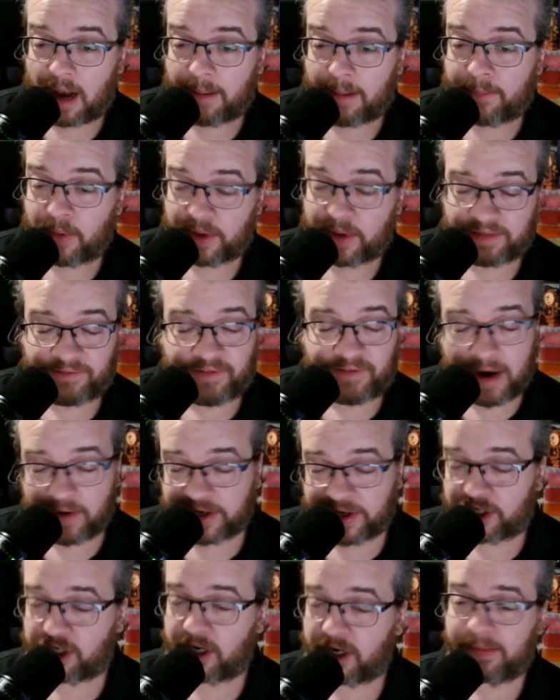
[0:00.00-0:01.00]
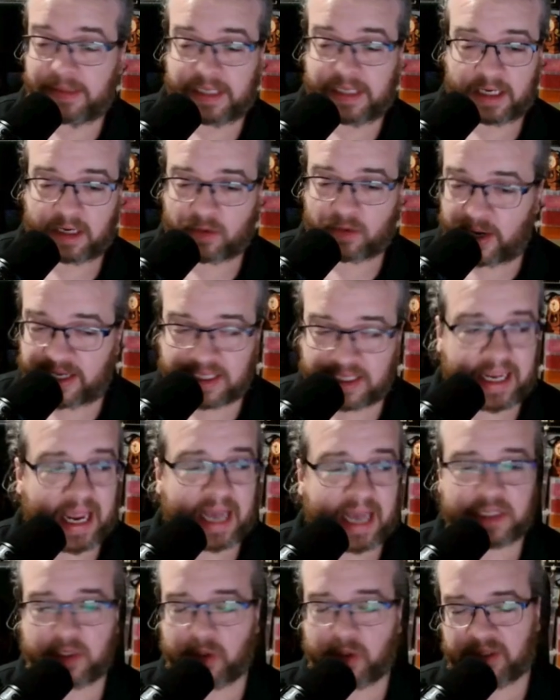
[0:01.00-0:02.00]
with fairy ships and queen's
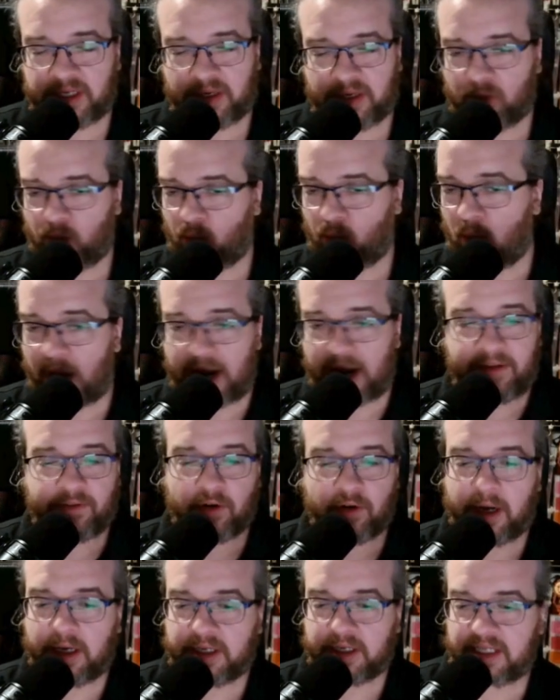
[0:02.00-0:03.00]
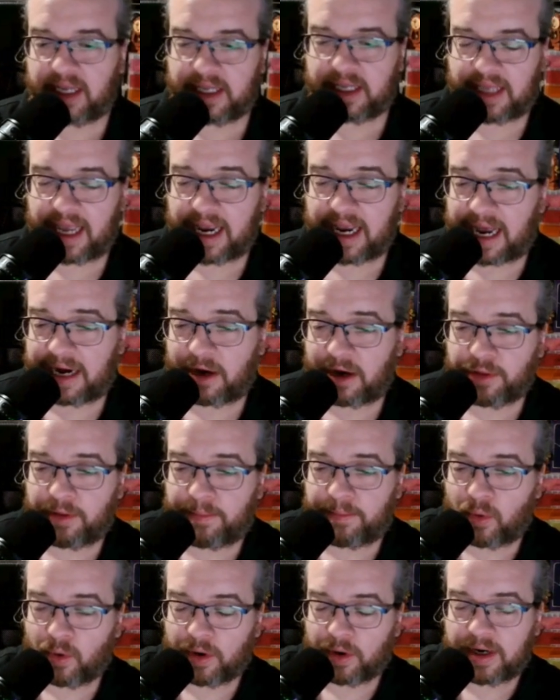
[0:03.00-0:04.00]
castles and whatever else that they got on the
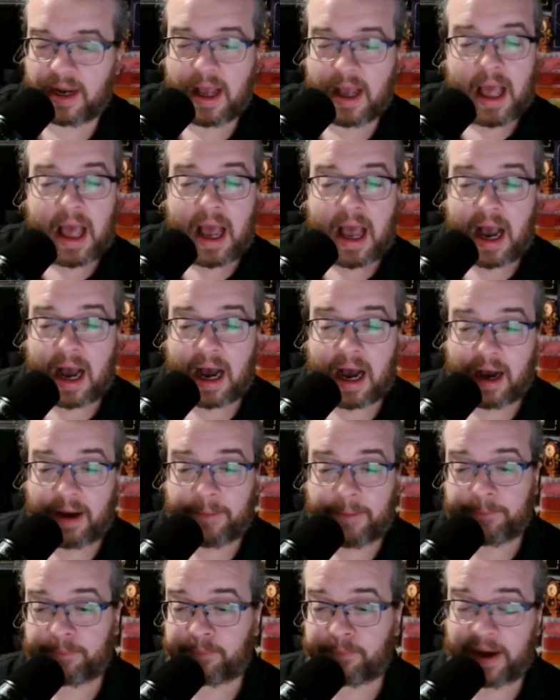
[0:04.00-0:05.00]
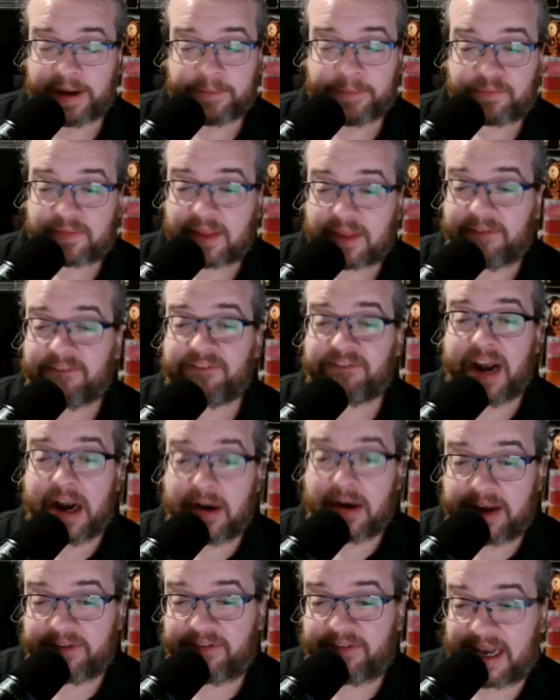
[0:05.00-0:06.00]
board. But
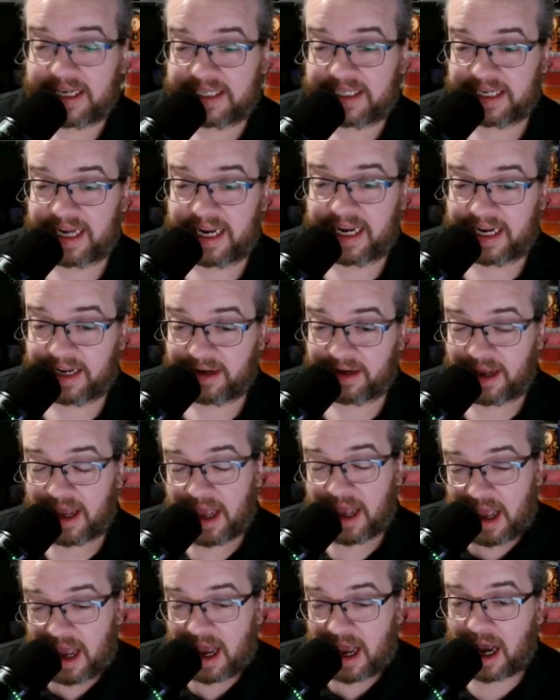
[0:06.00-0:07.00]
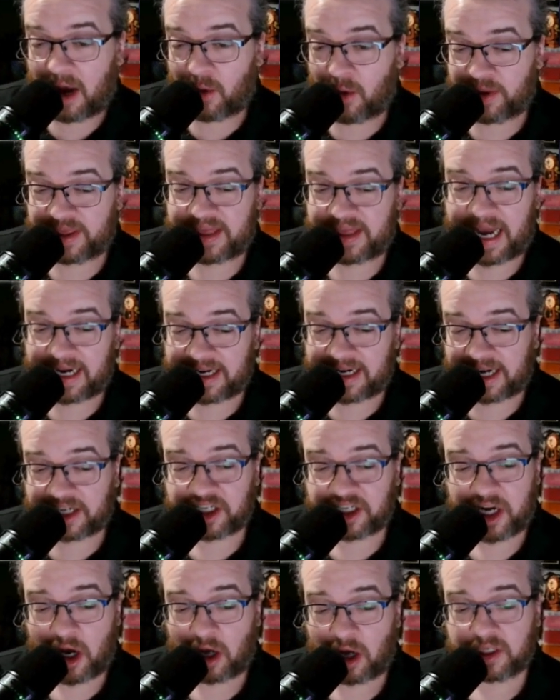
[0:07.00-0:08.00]
very fascinated with that deck.
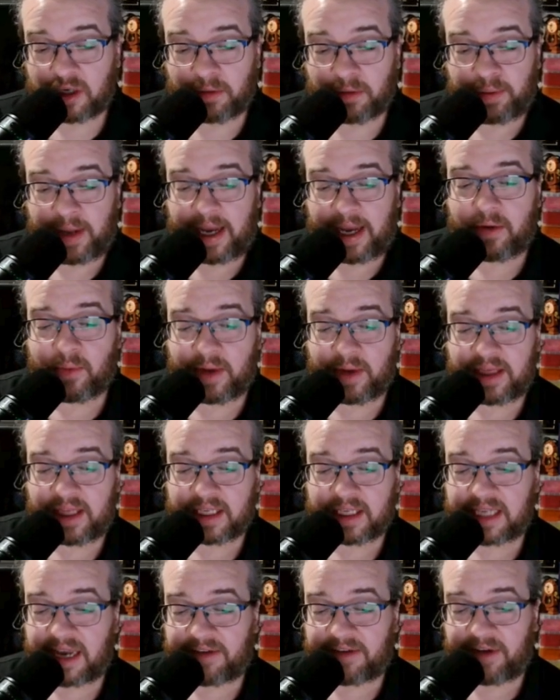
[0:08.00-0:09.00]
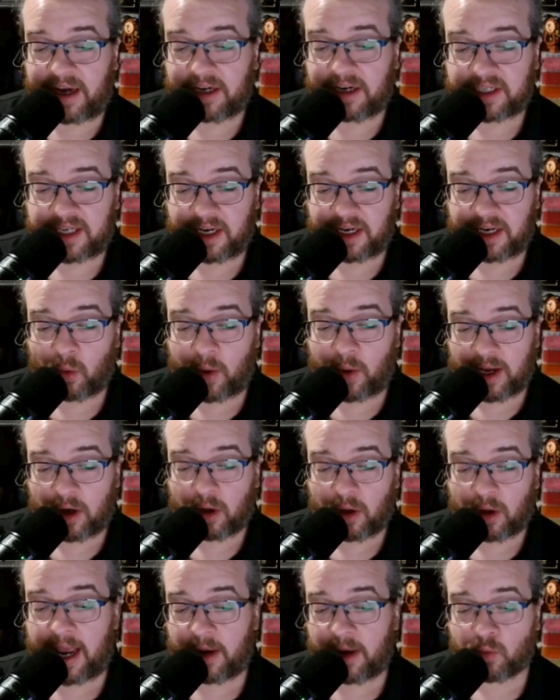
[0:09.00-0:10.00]
She also played with the Sapphire Steel
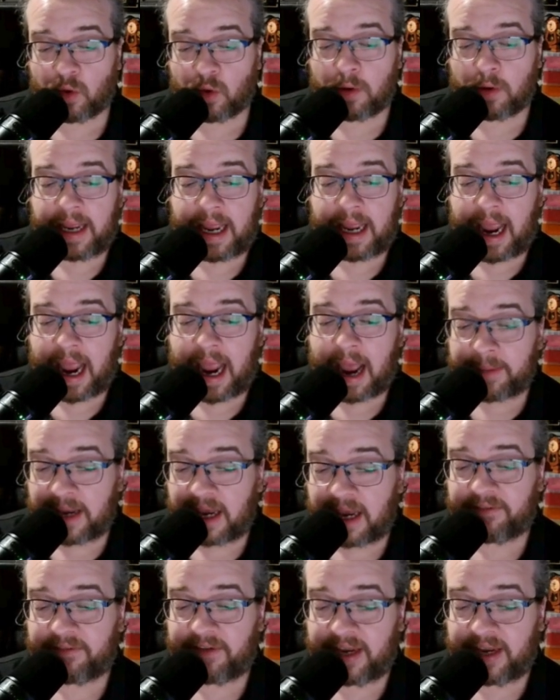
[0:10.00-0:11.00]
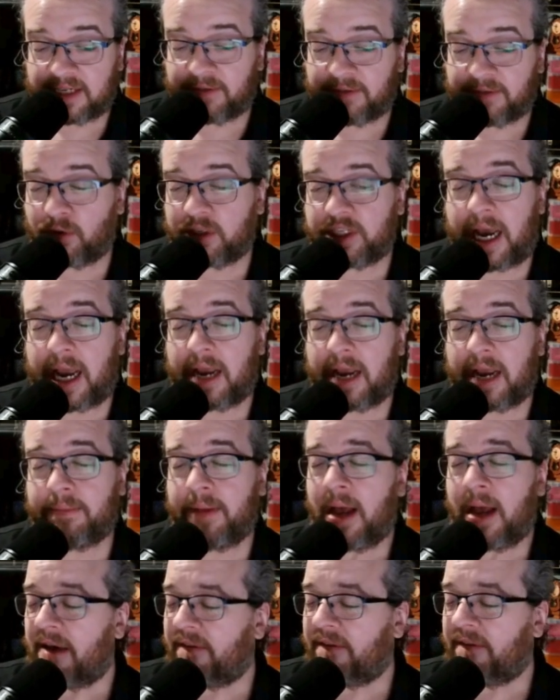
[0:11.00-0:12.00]
Wheel and Ruby Ami Evasive, which I am
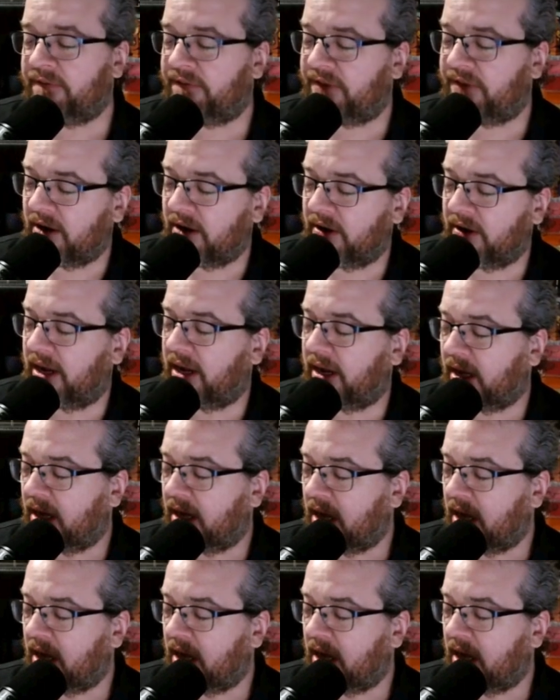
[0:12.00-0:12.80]
very